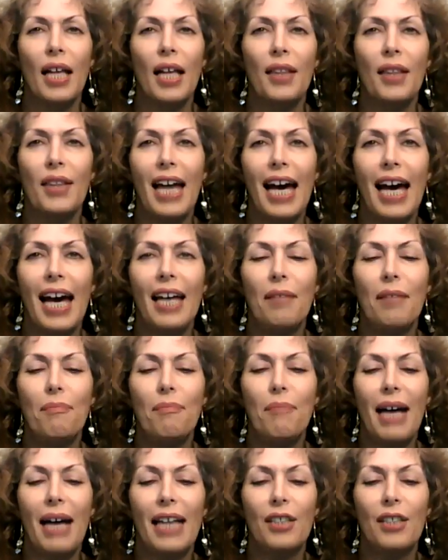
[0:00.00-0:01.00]
that
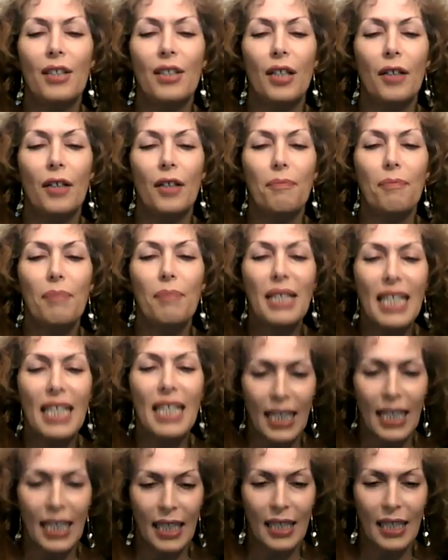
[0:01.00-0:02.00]
manner of
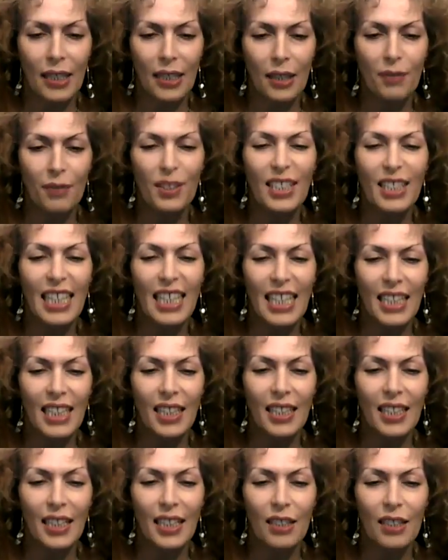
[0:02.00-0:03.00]
being, of seeing
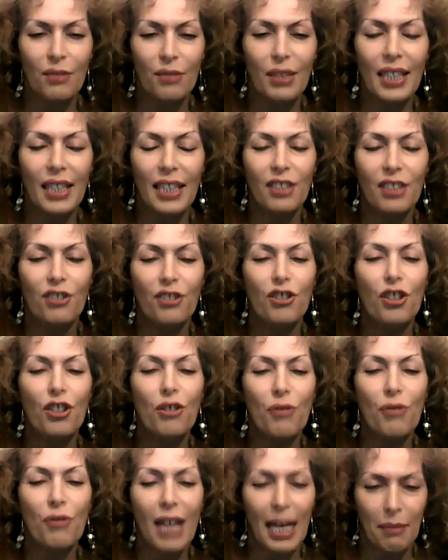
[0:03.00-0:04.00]
things relates to your
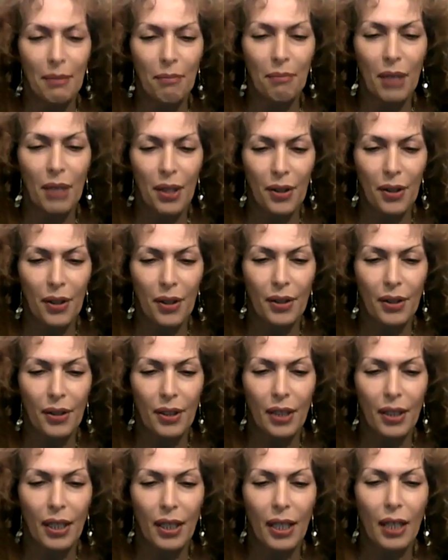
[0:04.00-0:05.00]
grandmother
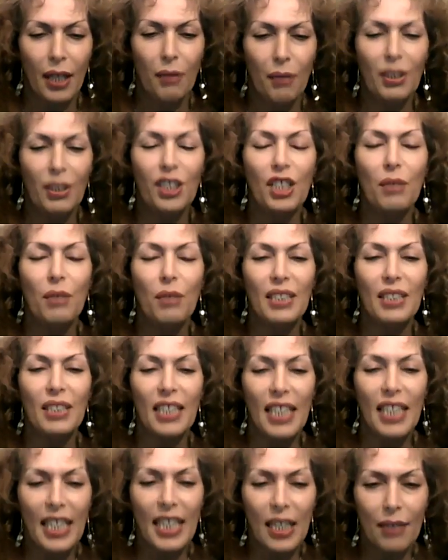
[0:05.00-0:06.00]
when she was
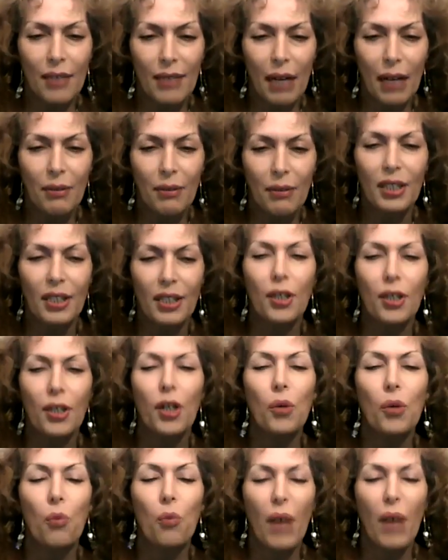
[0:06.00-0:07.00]
here, that was
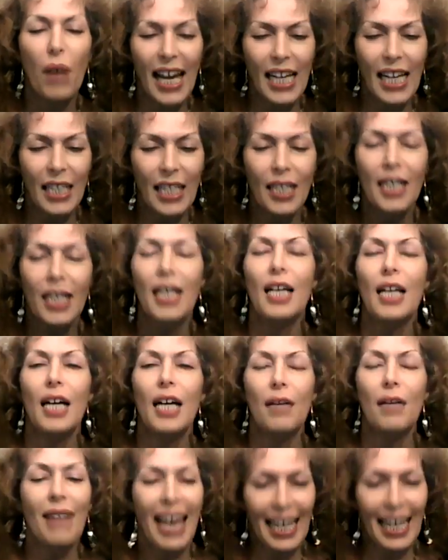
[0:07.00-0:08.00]
her way
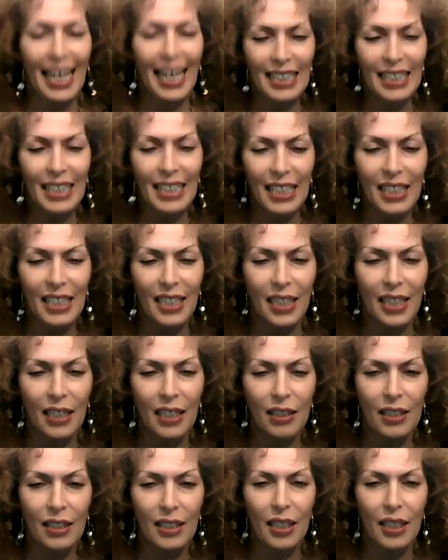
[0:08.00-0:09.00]
of handling
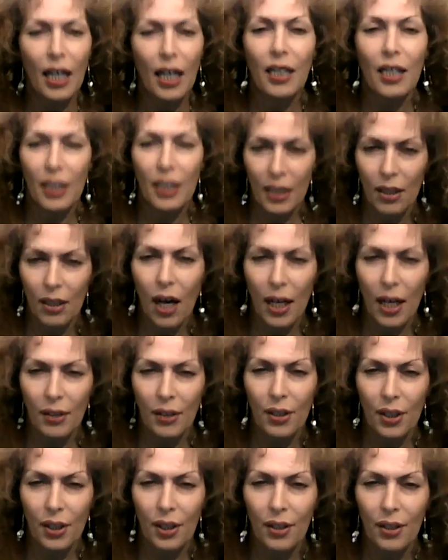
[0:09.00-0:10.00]
things on
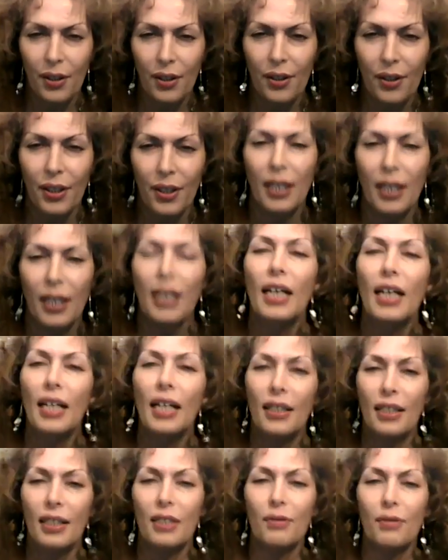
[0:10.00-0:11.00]
earth.
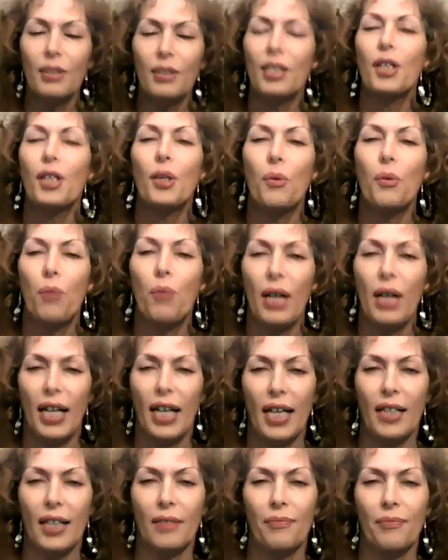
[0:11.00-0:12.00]
This was her
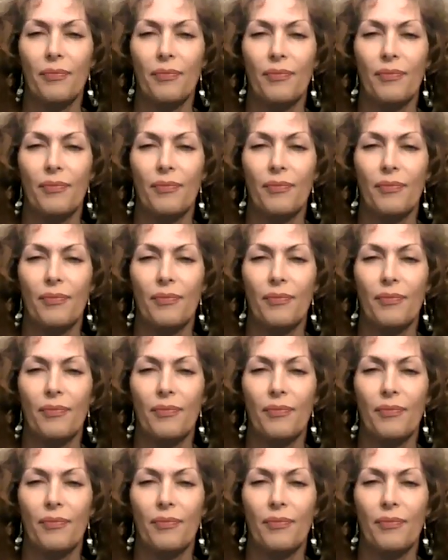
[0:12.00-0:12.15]
way